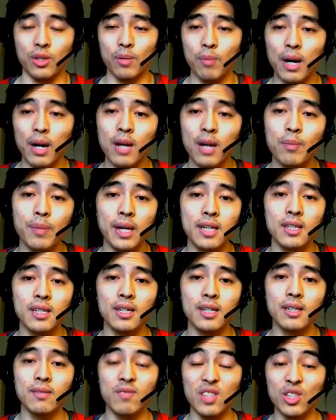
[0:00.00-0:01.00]
In my
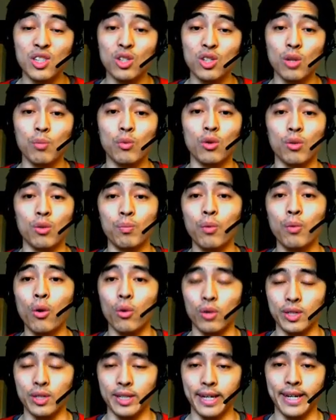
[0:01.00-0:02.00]
opinion, these are more
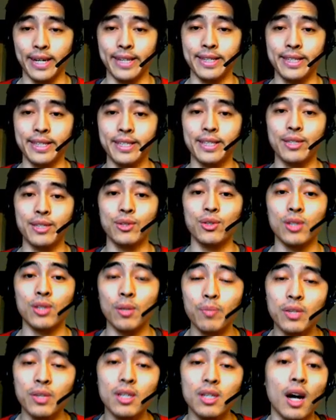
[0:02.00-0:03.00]
important, and this is
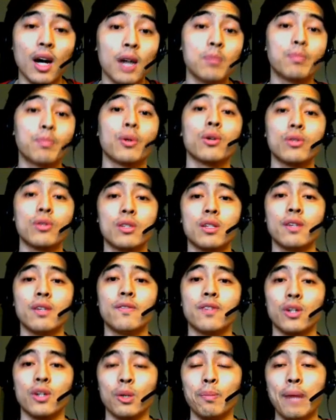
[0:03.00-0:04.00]
something I'm personally
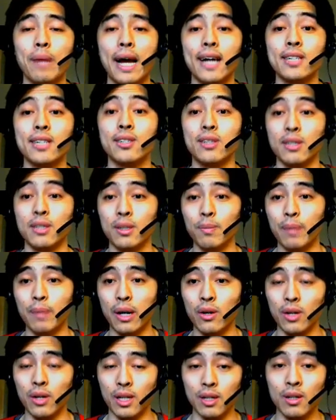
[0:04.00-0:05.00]
very passionate
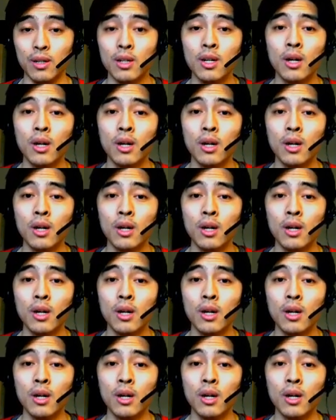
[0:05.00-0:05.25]
about, and